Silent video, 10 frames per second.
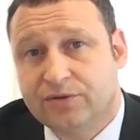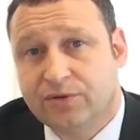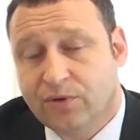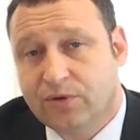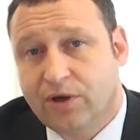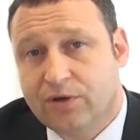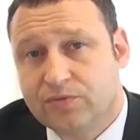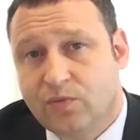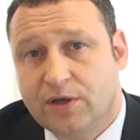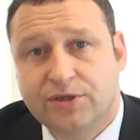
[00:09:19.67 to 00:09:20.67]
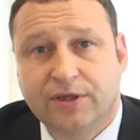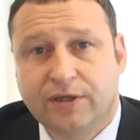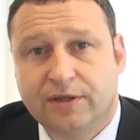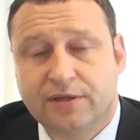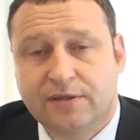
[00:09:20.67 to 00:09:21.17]
to all those
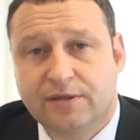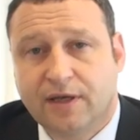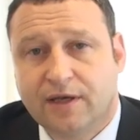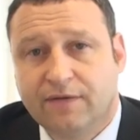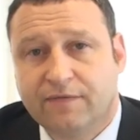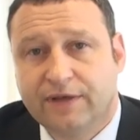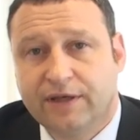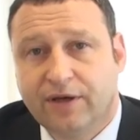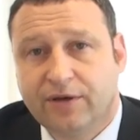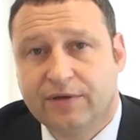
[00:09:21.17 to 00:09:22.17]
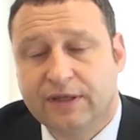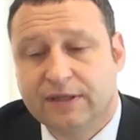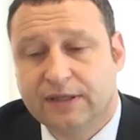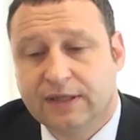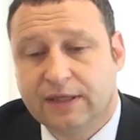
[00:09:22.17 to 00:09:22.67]
watching this video that